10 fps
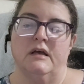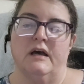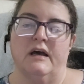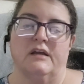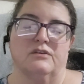
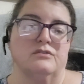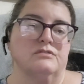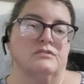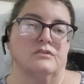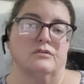I
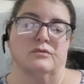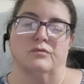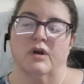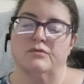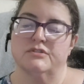used to do
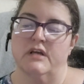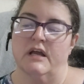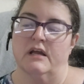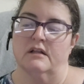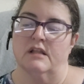crocheting a